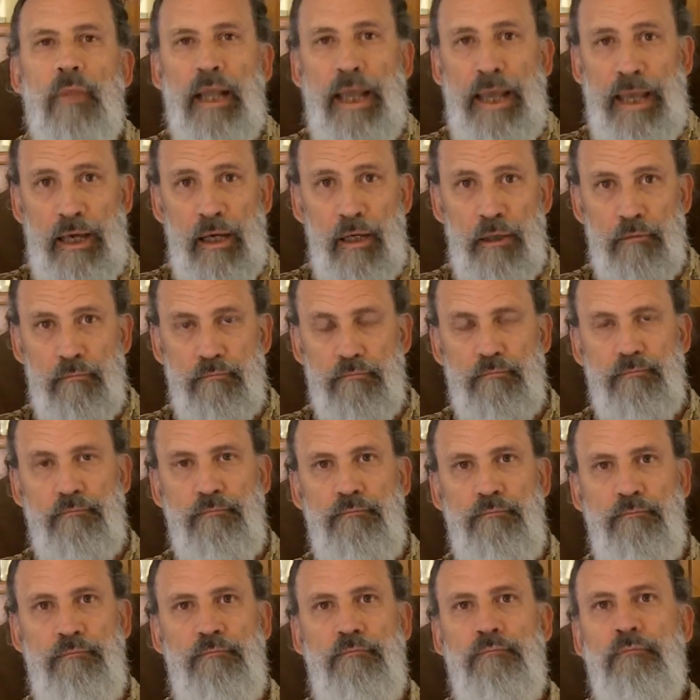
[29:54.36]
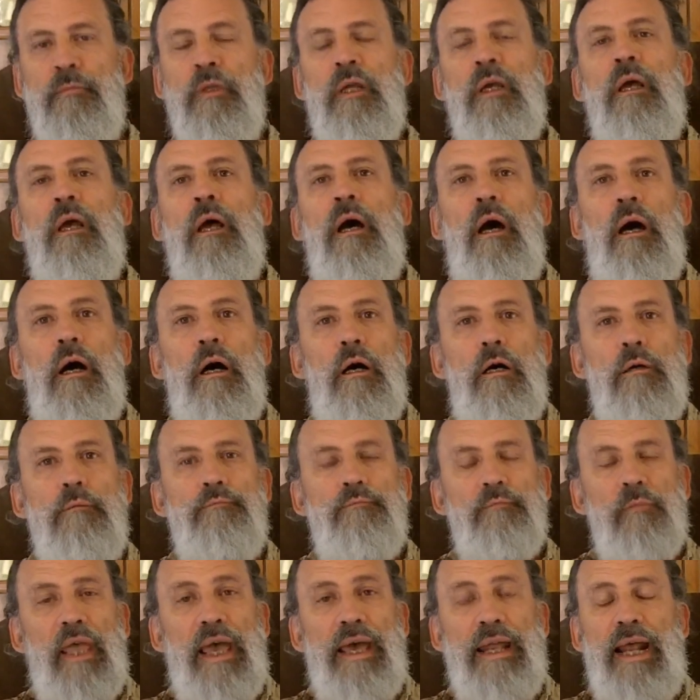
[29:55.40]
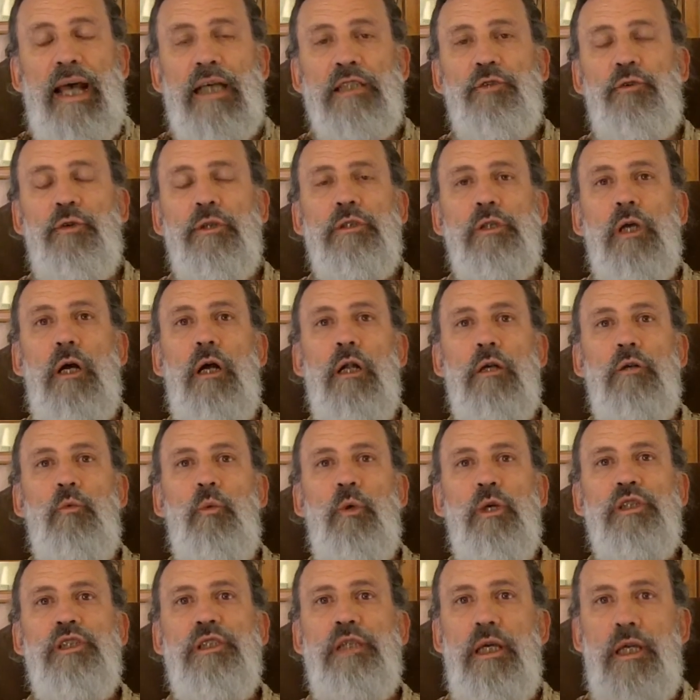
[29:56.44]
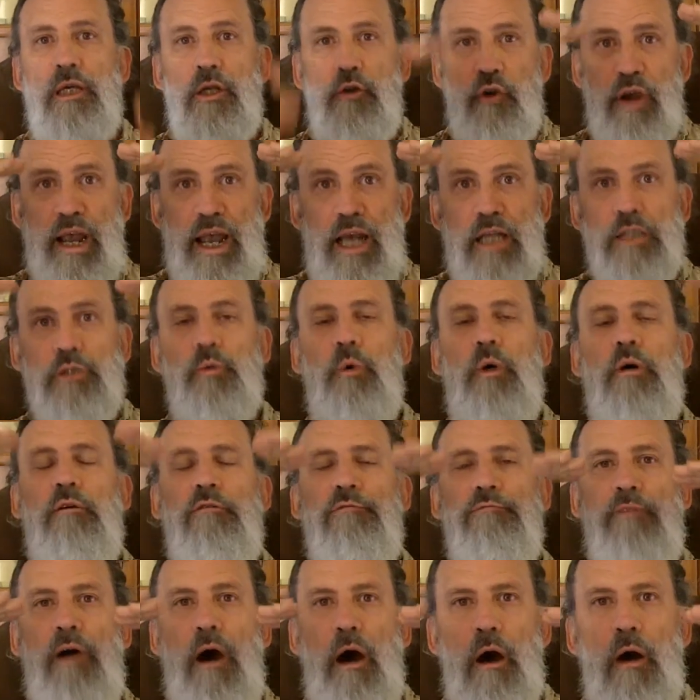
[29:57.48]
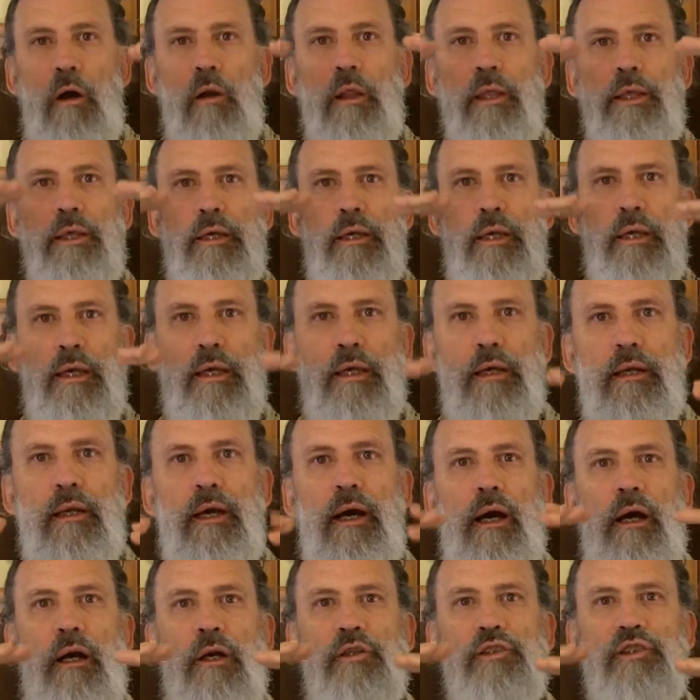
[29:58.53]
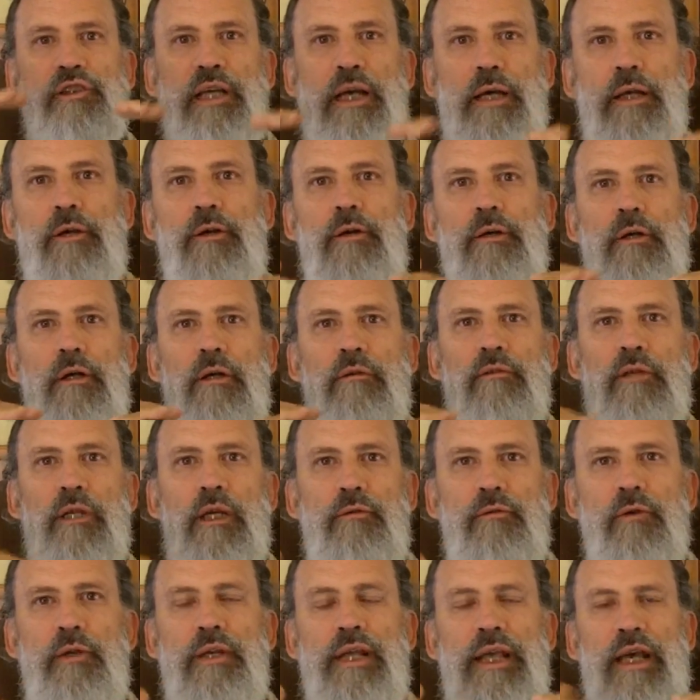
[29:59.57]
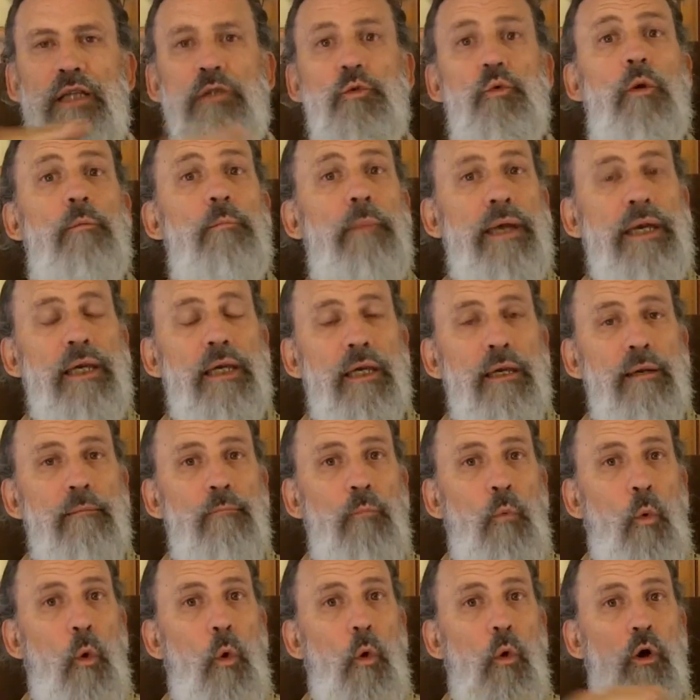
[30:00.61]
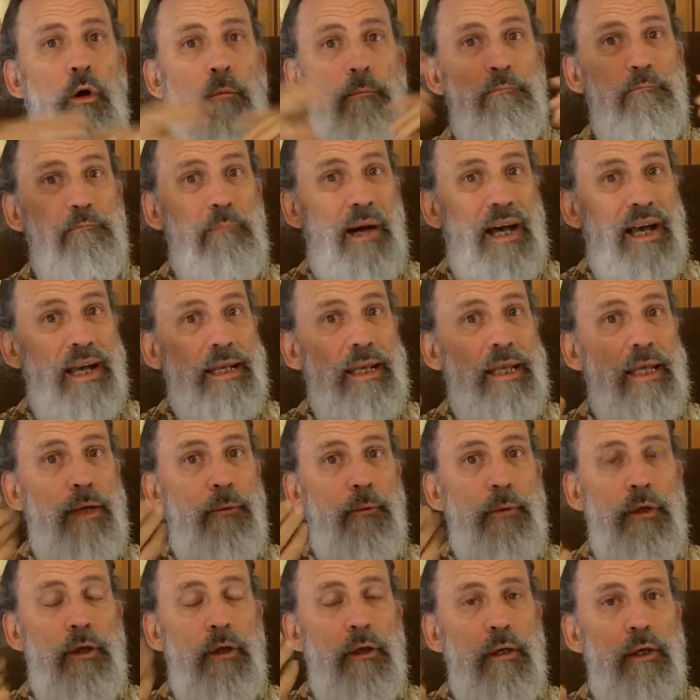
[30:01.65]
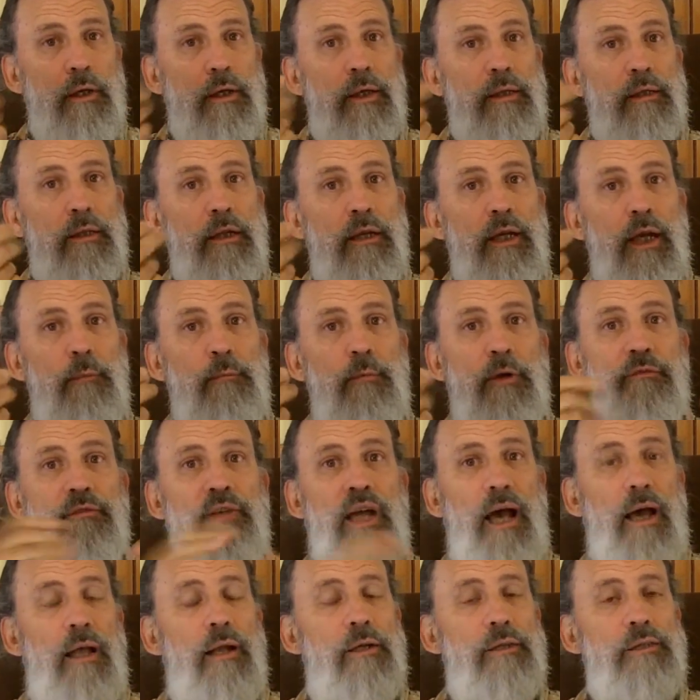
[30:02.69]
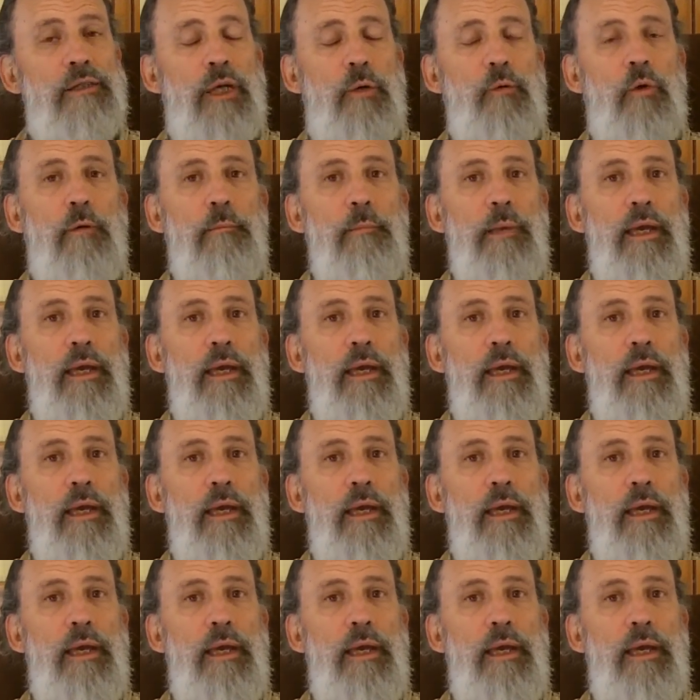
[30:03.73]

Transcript: and um, and as a result, we're seeing gradual falling in our standard of living. Yes, we're making more money when you look at the number of dollars that we're